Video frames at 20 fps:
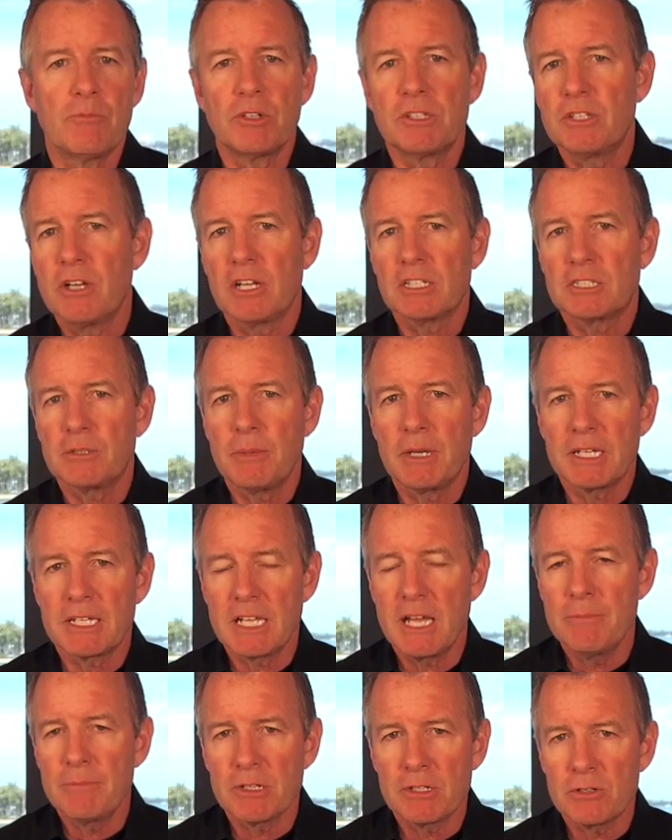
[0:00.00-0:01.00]
We talked about
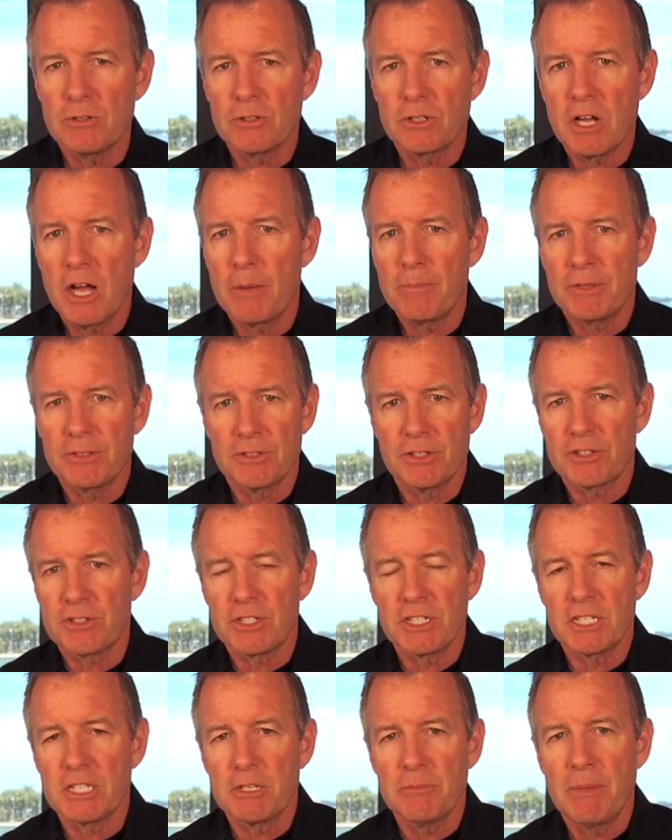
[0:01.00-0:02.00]
chemical
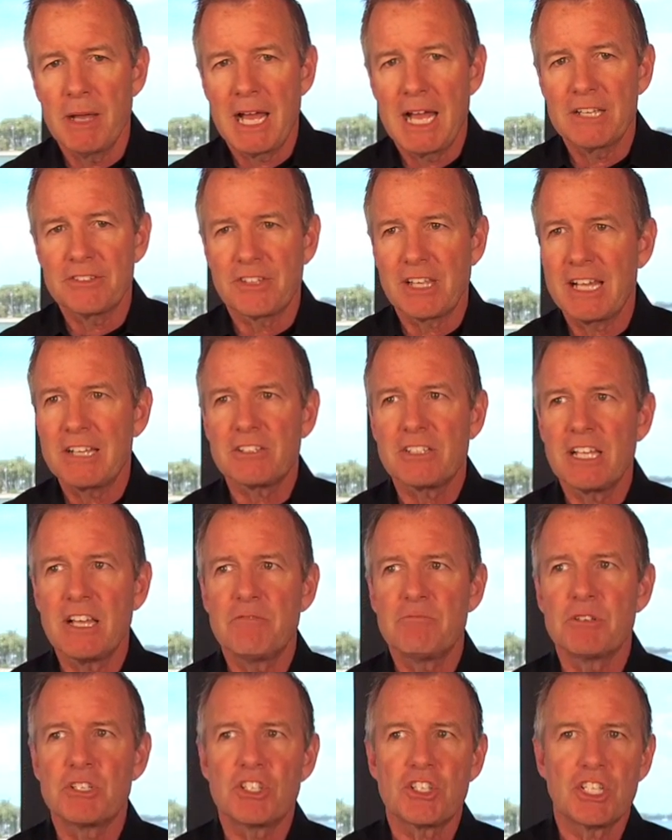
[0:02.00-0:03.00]
composition in the past. They actually
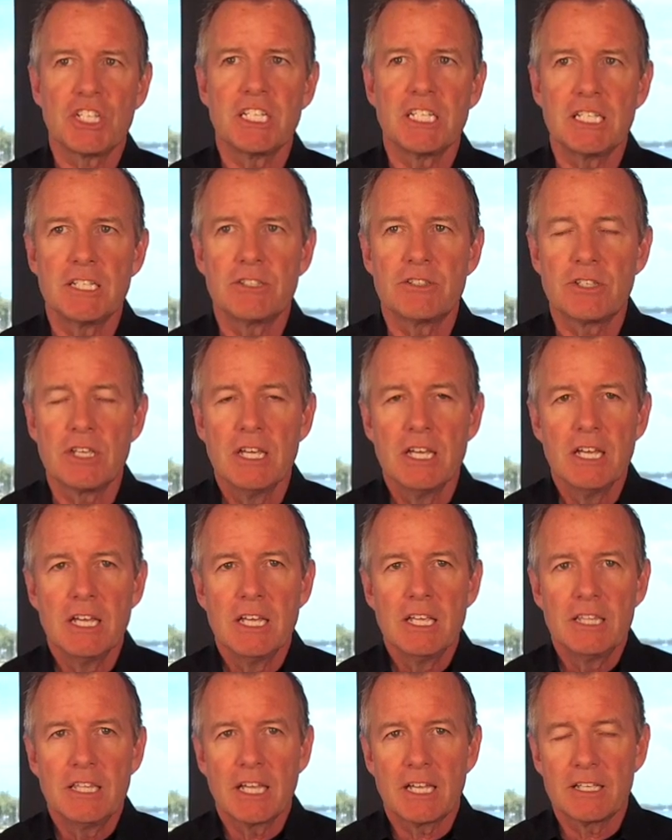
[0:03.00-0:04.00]
have machines
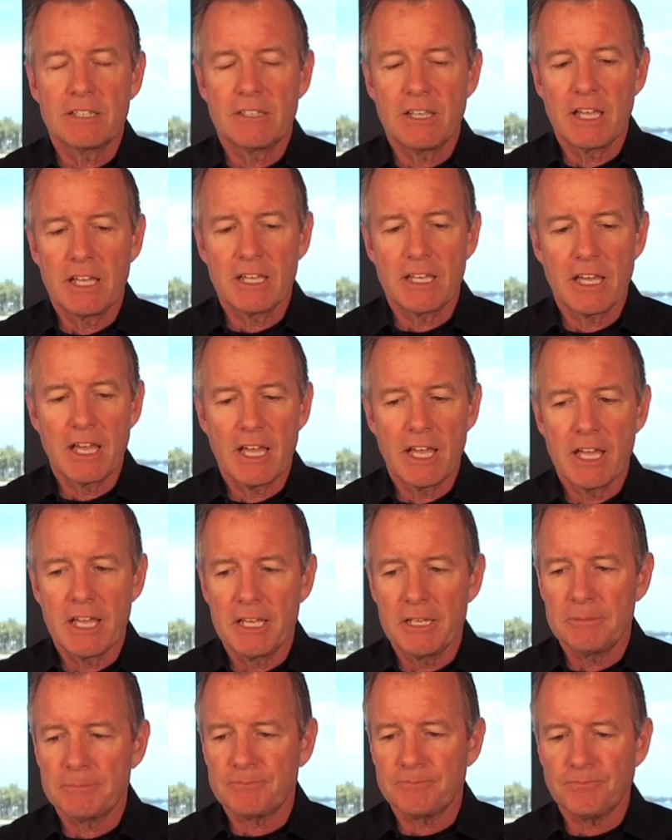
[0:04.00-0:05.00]
that could take
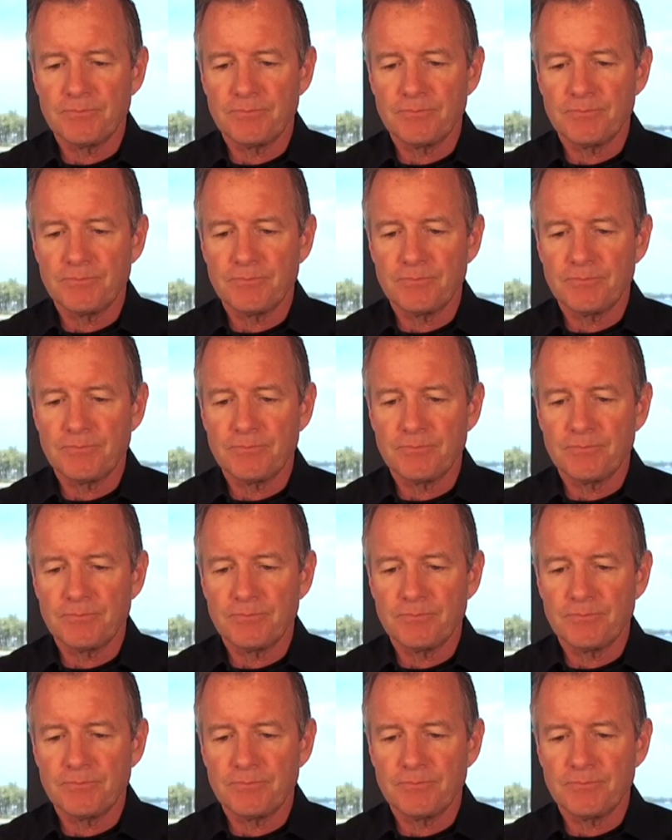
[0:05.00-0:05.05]
a